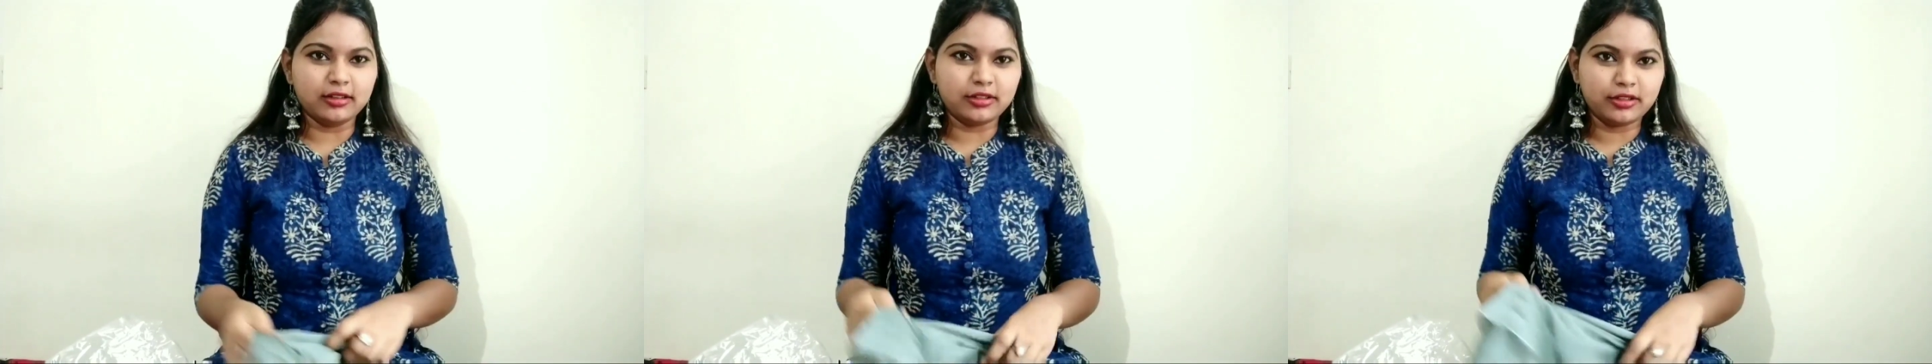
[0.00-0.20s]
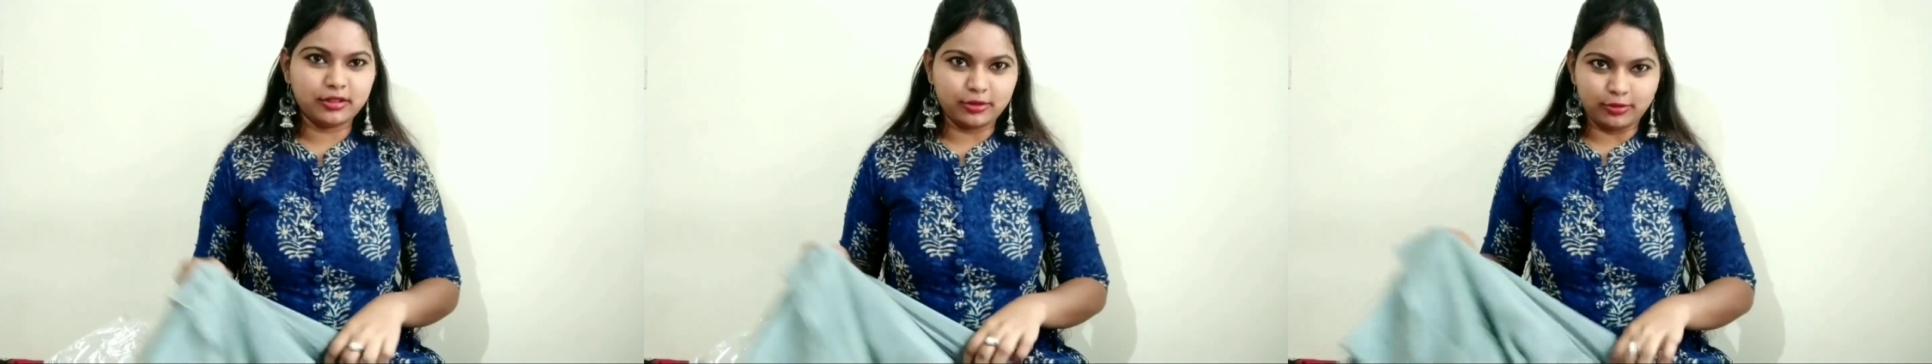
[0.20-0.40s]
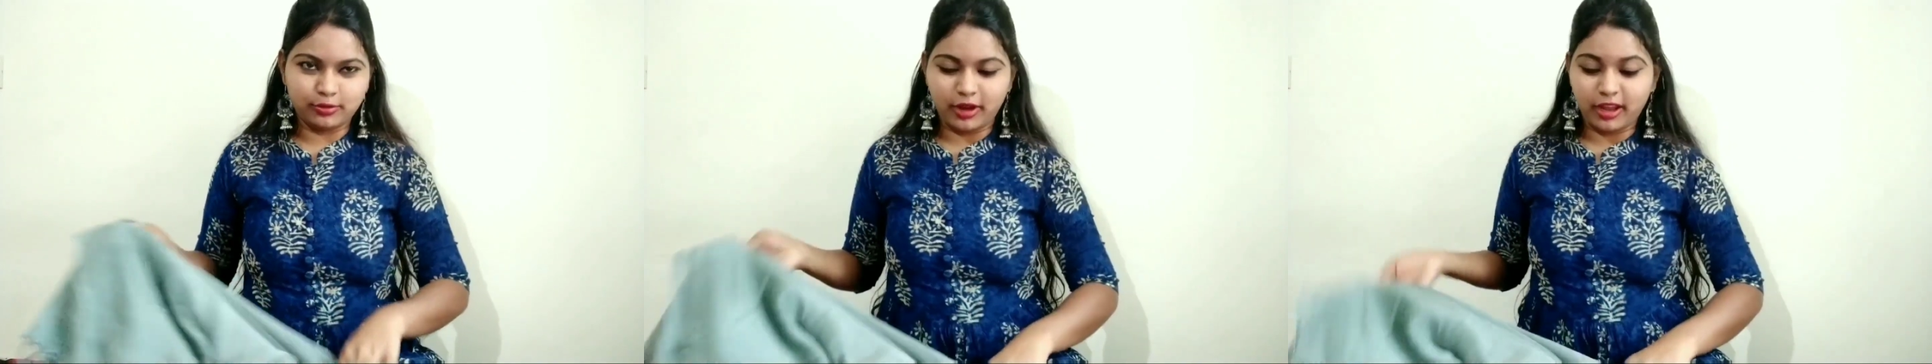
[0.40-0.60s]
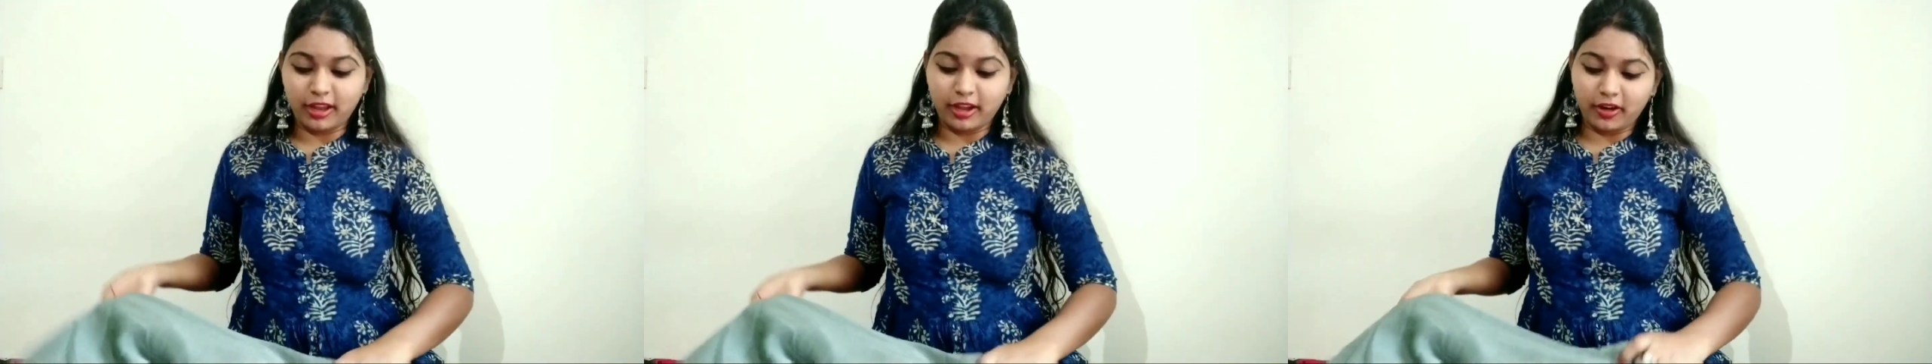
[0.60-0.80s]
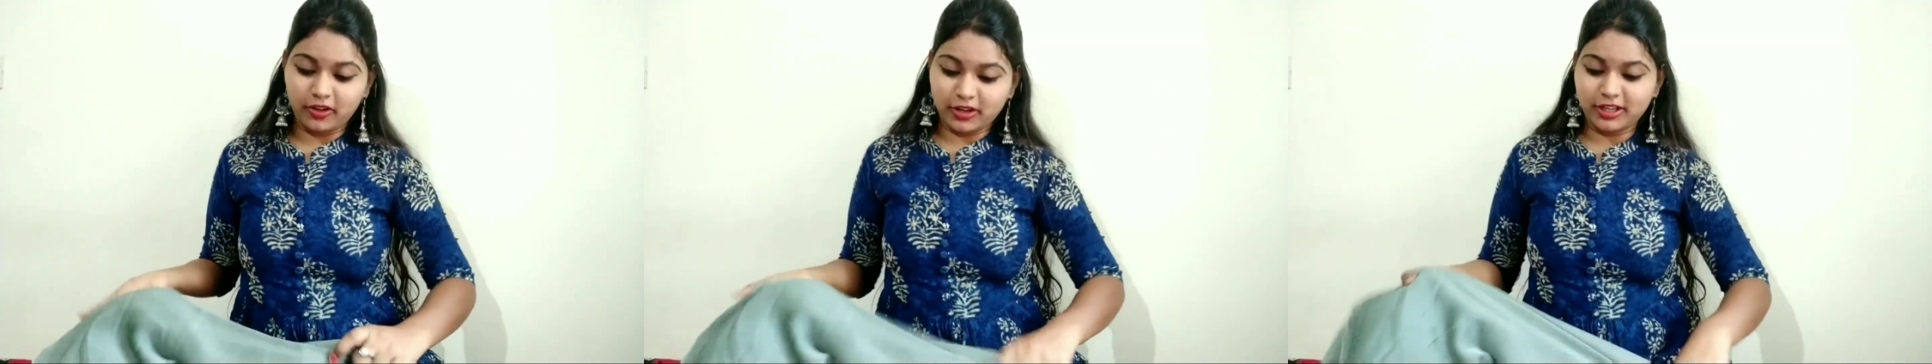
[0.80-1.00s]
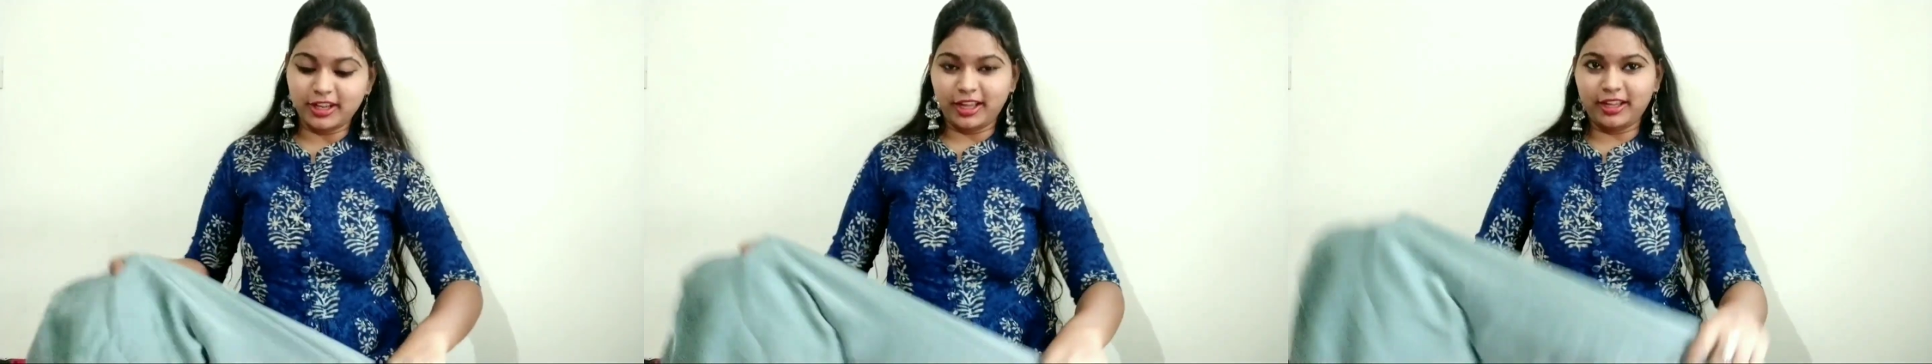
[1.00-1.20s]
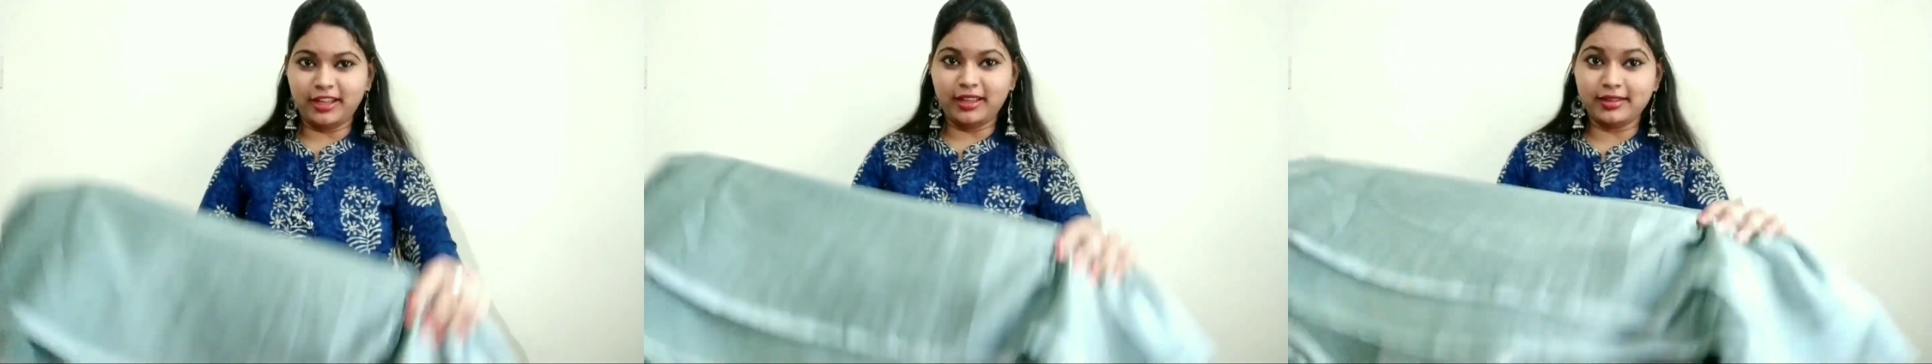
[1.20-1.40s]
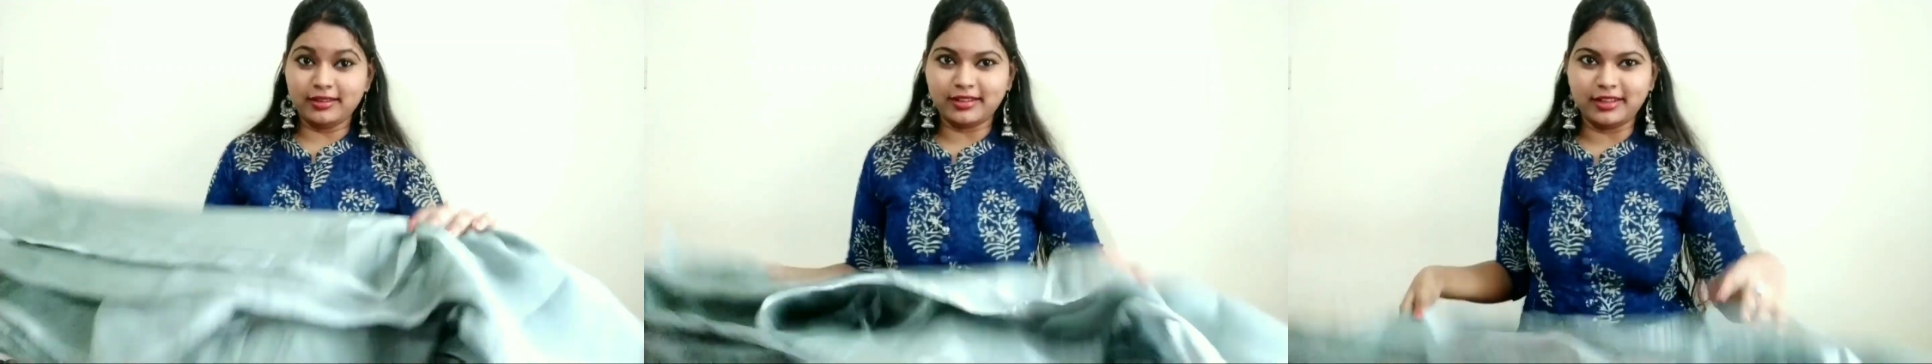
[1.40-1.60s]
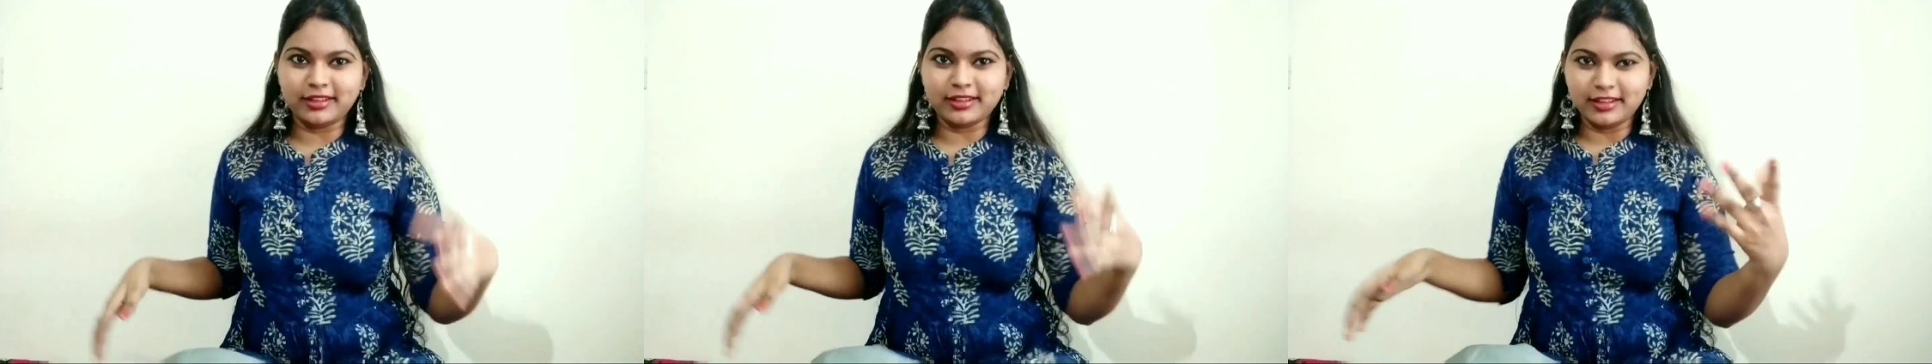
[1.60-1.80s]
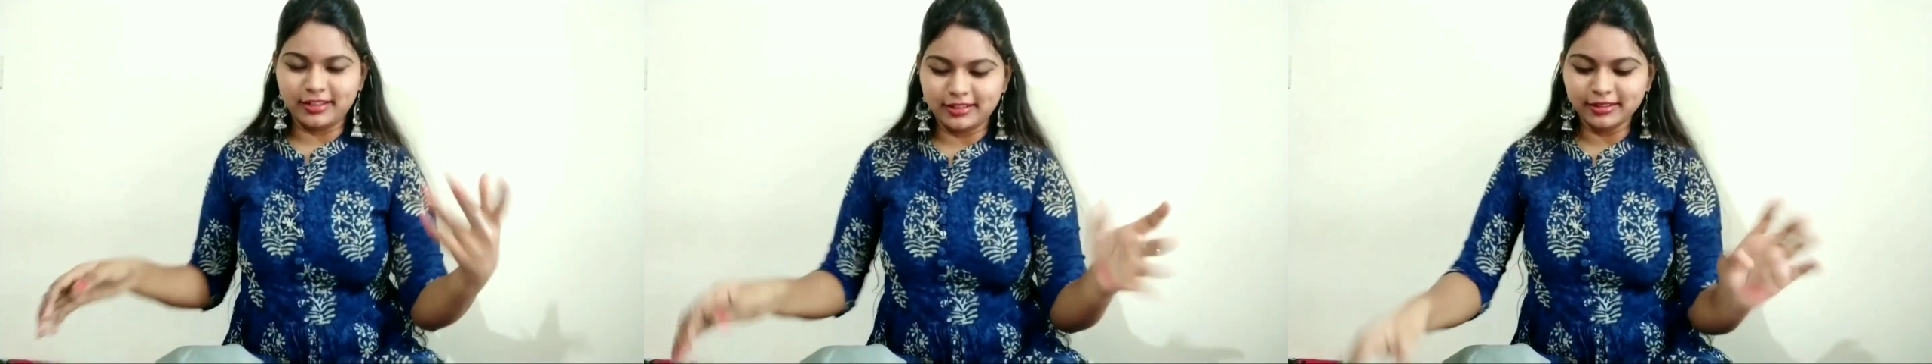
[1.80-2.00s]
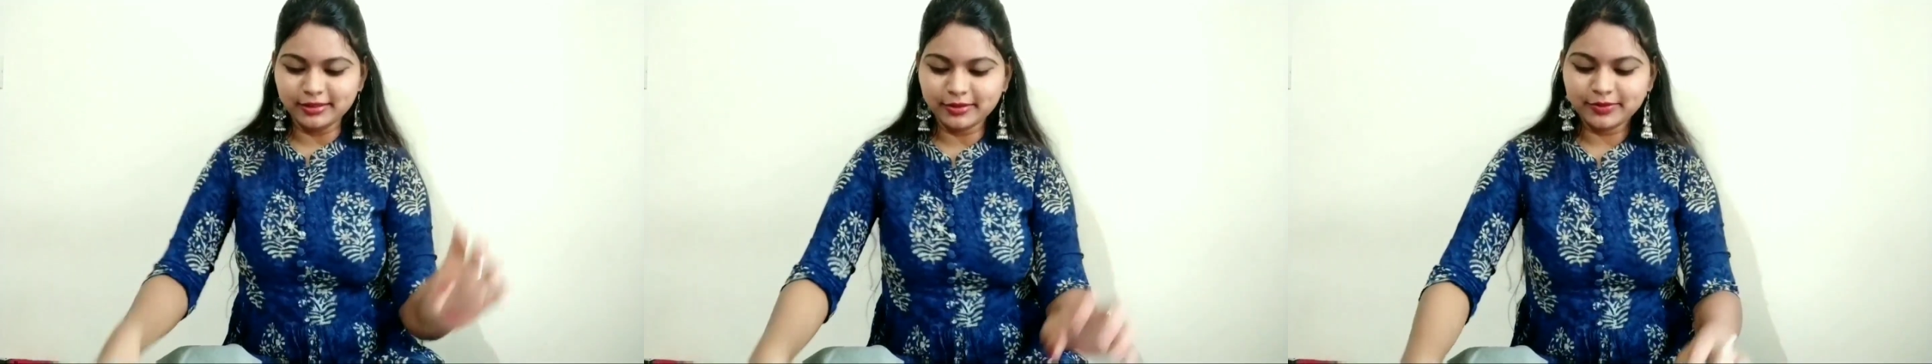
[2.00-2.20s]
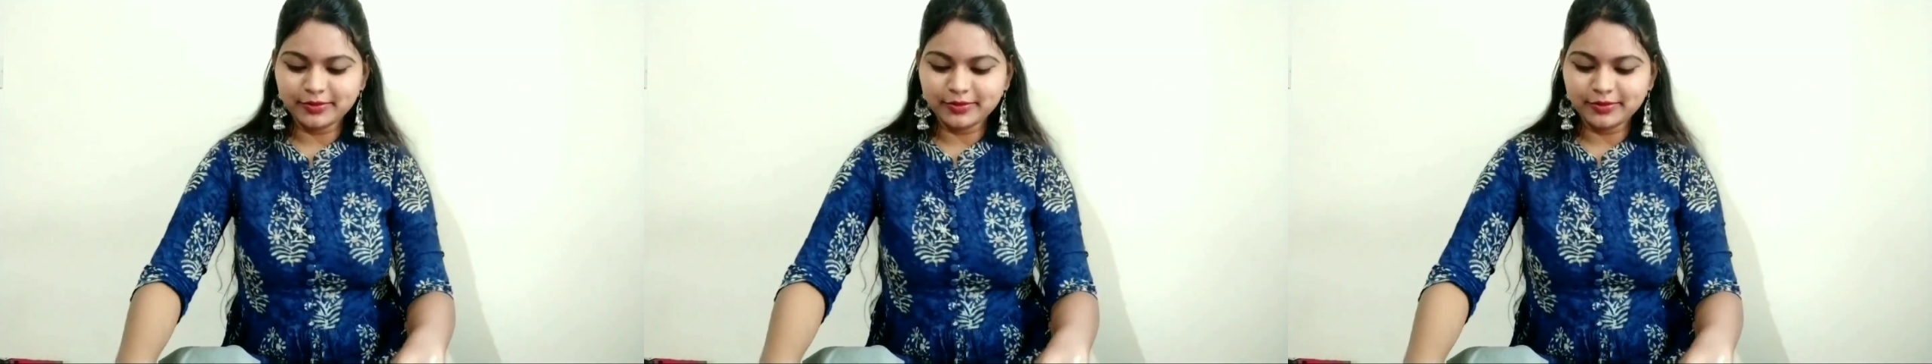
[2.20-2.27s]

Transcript: so I ordered again grey color.